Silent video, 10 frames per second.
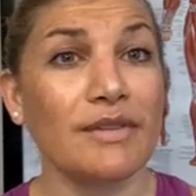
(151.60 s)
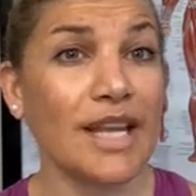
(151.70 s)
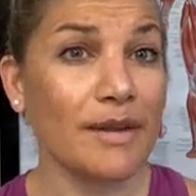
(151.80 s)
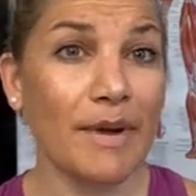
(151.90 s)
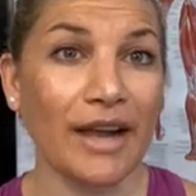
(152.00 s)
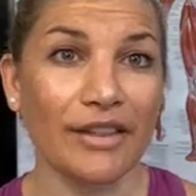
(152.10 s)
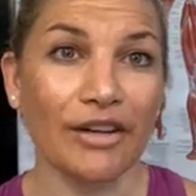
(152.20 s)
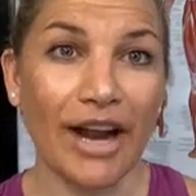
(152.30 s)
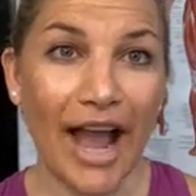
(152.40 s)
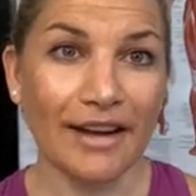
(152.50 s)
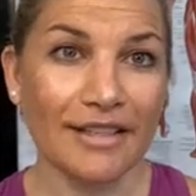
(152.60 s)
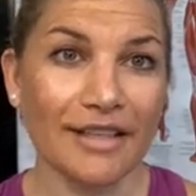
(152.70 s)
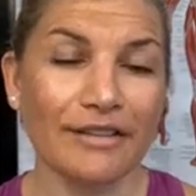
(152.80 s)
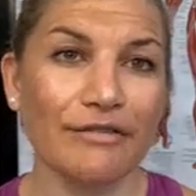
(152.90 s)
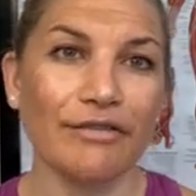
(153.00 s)
take back their
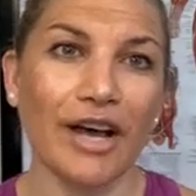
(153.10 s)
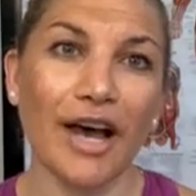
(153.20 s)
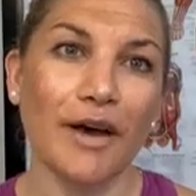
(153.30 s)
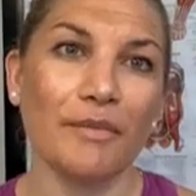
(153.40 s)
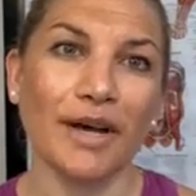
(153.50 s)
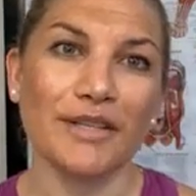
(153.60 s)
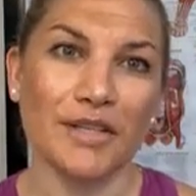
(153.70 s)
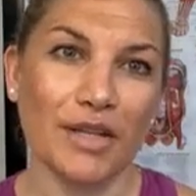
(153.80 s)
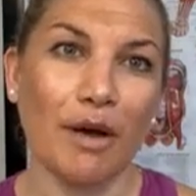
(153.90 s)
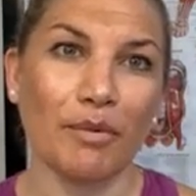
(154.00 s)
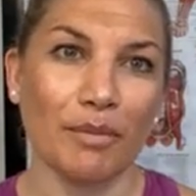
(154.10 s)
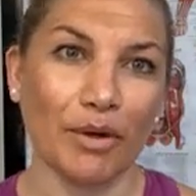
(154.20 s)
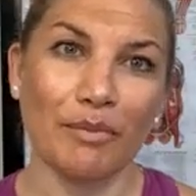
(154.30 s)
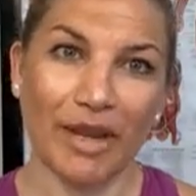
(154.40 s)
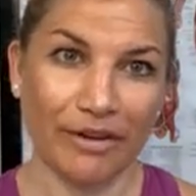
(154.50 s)
active,
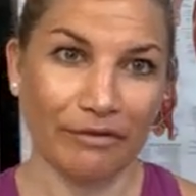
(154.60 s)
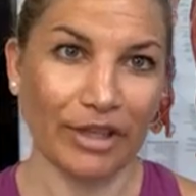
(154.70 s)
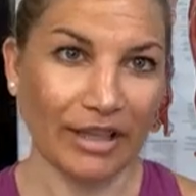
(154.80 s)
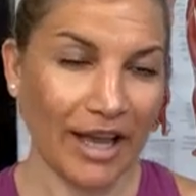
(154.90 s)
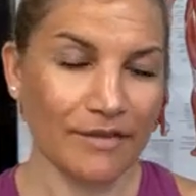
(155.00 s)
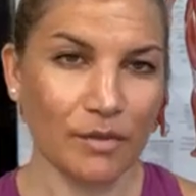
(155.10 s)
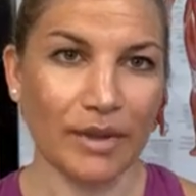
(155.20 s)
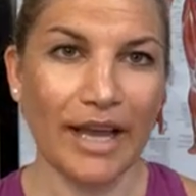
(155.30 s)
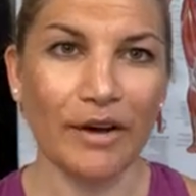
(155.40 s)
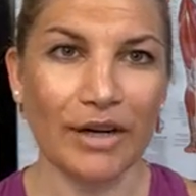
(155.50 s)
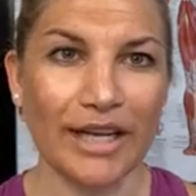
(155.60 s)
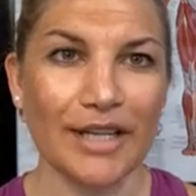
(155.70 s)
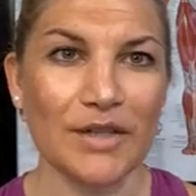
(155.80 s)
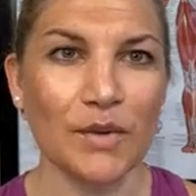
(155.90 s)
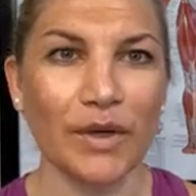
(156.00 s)
unstoppable, and pain-free lives without
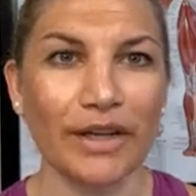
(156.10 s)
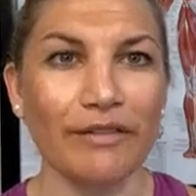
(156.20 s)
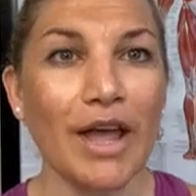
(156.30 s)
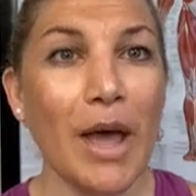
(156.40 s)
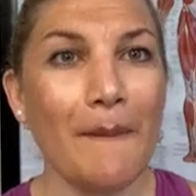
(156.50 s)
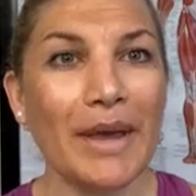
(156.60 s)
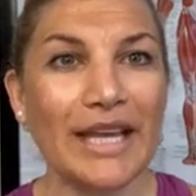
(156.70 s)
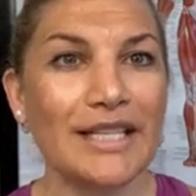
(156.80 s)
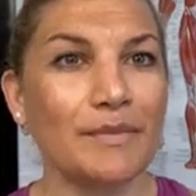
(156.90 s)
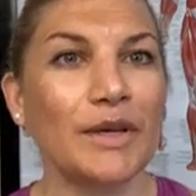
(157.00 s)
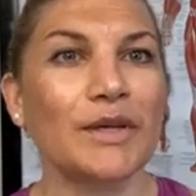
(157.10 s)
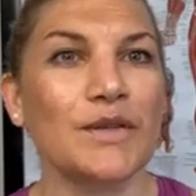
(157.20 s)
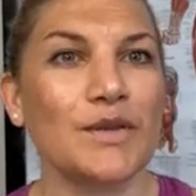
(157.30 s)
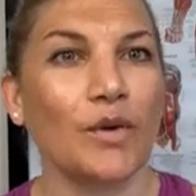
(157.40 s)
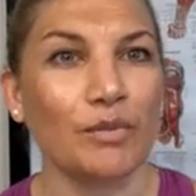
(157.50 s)
any sort of pains,
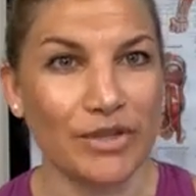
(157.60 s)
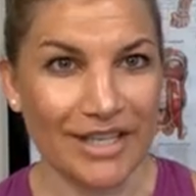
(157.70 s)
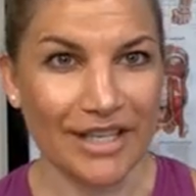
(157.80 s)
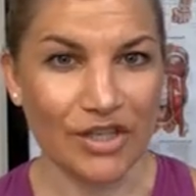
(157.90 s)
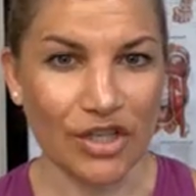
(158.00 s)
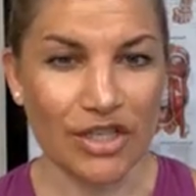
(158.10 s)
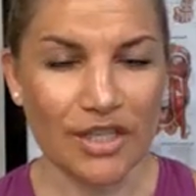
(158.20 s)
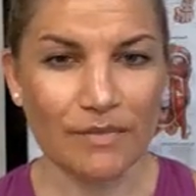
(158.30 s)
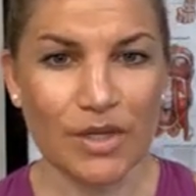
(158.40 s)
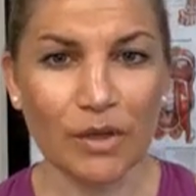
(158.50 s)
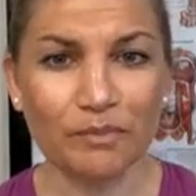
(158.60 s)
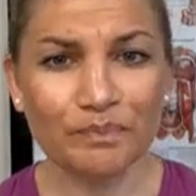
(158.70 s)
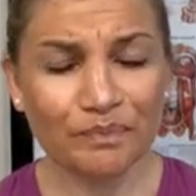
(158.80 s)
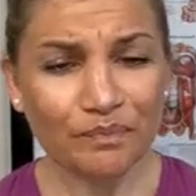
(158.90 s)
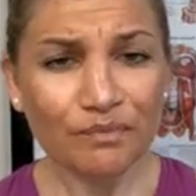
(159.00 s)
pills, or procedures. So
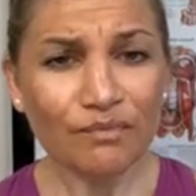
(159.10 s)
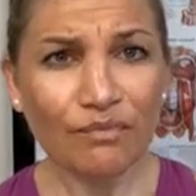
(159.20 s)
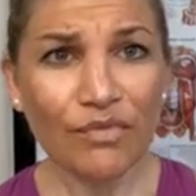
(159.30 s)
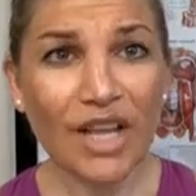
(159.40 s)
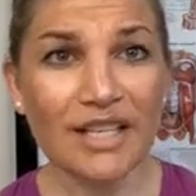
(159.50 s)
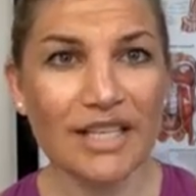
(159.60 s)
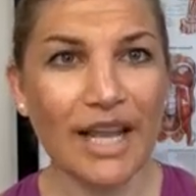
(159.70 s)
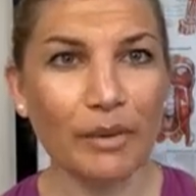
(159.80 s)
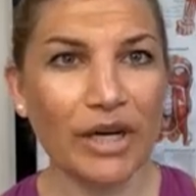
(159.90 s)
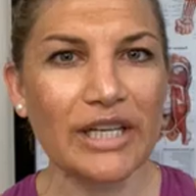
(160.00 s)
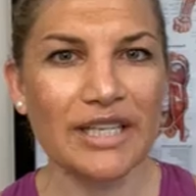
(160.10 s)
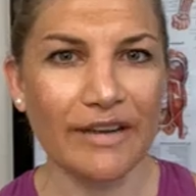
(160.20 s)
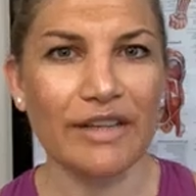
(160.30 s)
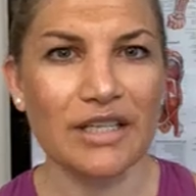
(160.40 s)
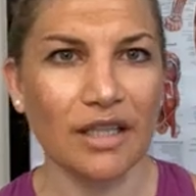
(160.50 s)
today we're going to
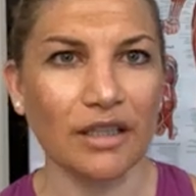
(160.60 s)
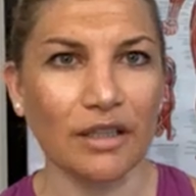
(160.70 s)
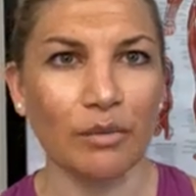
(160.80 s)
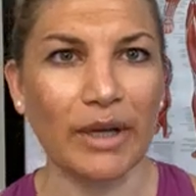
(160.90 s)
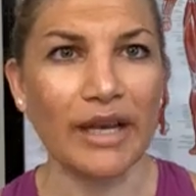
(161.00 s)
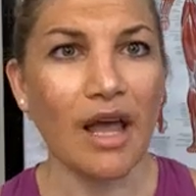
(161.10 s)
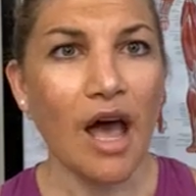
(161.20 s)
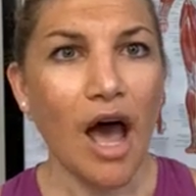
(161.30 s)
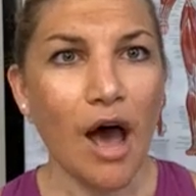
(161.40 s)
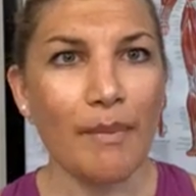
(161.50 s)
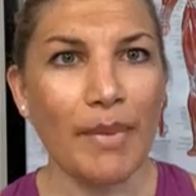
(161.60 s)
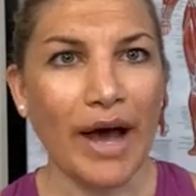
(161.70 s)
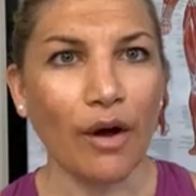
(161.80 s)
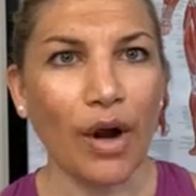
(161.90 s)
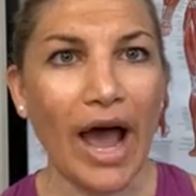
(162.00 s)
dive into a little bit
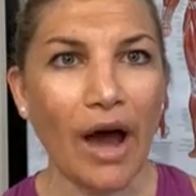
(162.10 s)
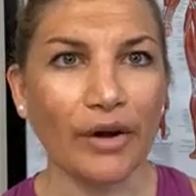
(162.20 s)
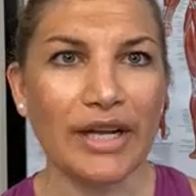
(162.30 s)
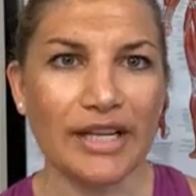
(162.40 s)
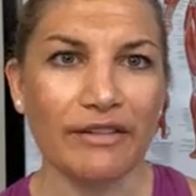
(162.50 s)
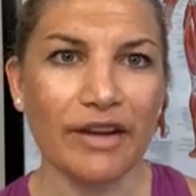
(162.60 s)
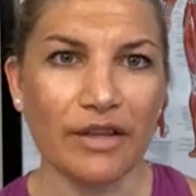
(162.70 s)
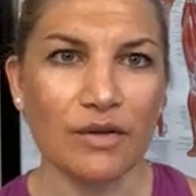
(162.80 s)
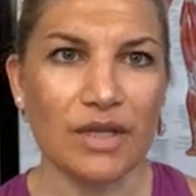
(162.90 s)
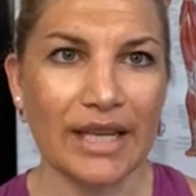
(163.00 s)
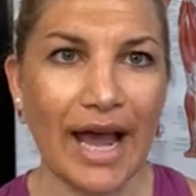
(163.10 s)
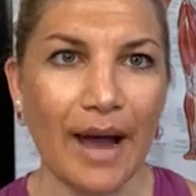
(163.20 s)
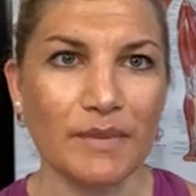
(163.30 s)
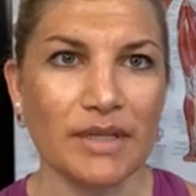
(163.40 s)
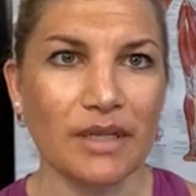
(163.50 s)
about how to identify those
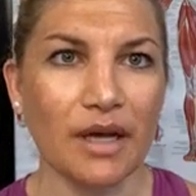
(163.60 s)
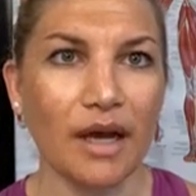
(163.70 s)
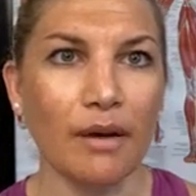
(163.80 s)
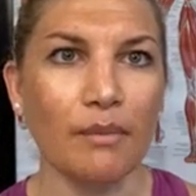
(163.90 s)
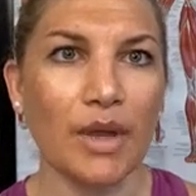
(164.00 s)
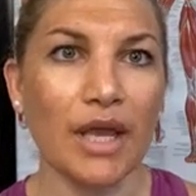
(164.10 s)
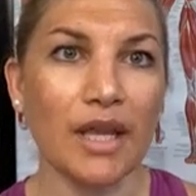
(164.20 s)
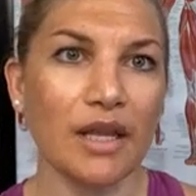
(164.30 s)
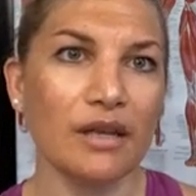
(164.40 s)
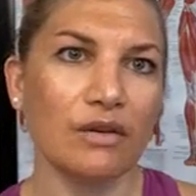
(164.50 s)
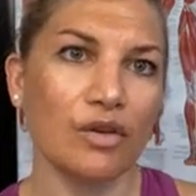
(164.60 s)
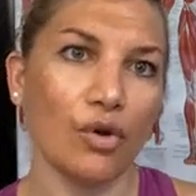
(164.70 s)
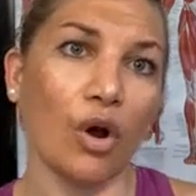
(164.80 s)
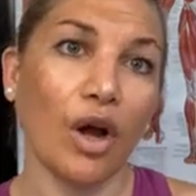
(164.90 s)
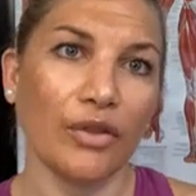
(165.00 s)
gaps on
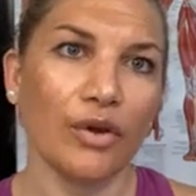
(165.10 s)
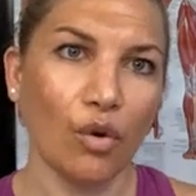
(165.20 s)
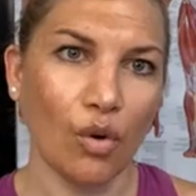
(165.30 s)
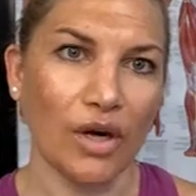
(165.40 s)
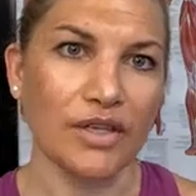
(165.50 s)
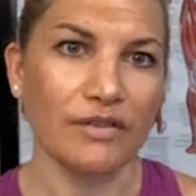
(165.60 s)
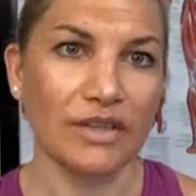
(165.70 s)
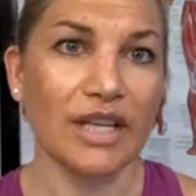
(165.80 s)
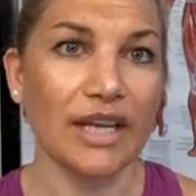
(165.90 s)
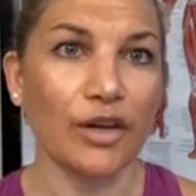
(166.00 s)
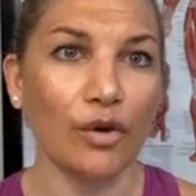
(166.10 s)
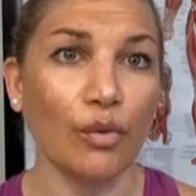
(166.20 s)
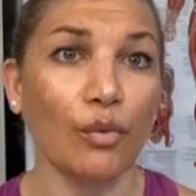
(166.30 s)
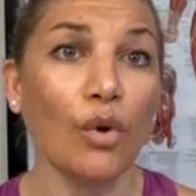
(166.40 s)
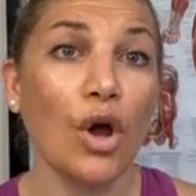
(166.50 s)
the course of getting
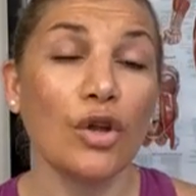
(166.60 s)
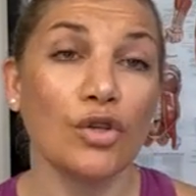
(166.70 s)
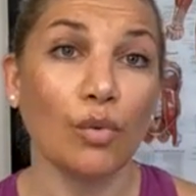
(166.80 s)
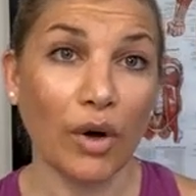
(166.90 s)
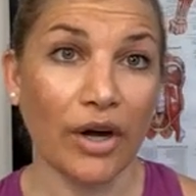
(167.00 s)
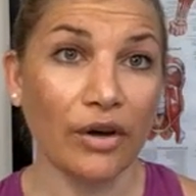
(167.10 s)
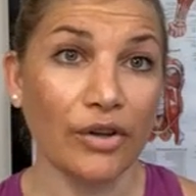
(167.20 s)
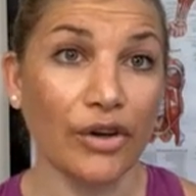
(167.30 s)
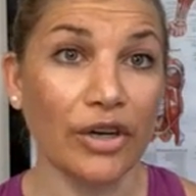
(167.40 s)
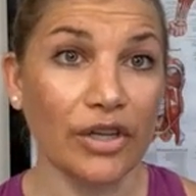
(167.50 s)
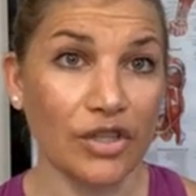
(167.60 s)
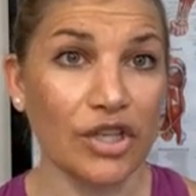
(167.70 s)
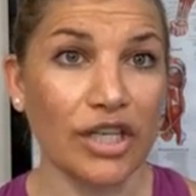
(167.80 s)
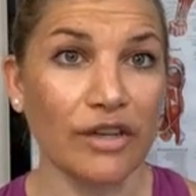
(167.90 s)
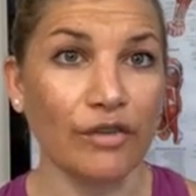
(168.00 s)
you to where you're going to
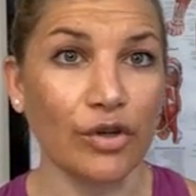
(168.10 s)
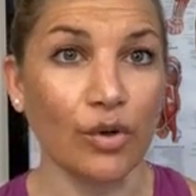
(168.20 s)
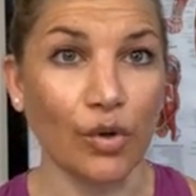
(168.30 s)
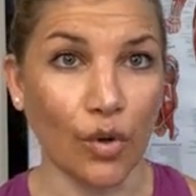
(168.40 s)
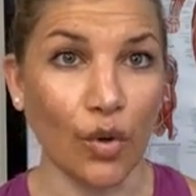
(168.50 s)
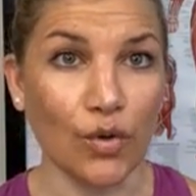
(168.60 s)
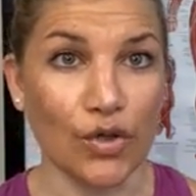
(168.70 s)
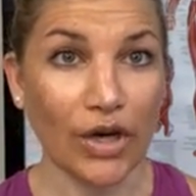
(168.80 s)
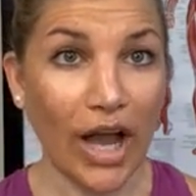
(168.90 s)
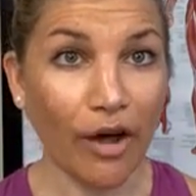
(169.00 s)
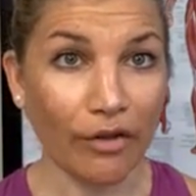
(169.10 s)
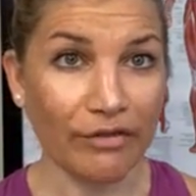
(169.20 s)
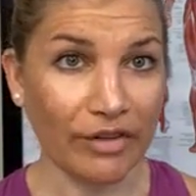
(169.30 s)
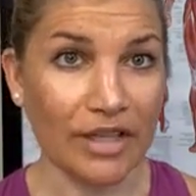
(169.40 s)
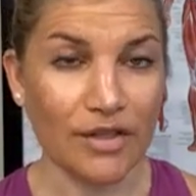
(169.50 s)
achieve your goals, your health
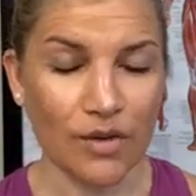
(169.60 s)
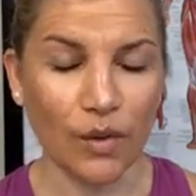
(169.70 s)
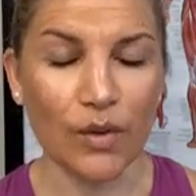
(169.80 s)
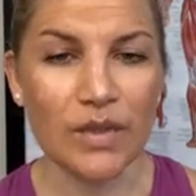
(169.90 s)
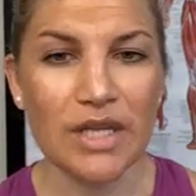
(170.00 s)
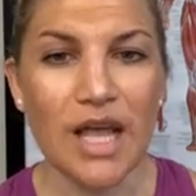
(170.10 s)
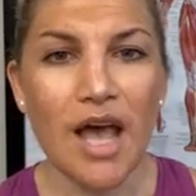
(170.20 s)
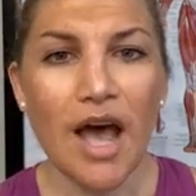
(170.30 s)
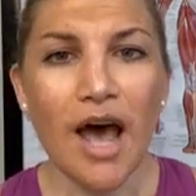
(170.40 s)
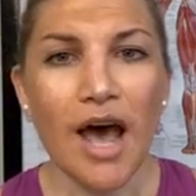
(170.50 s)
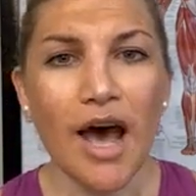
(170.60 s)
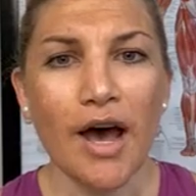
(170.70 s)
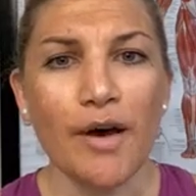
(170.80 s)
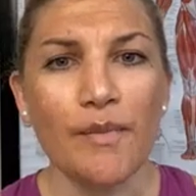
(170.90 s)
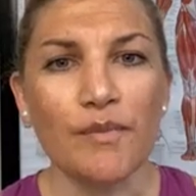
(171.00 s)
and fitness goals.
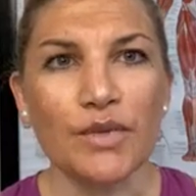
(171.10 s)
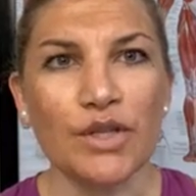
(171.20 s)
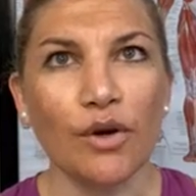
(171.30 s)
And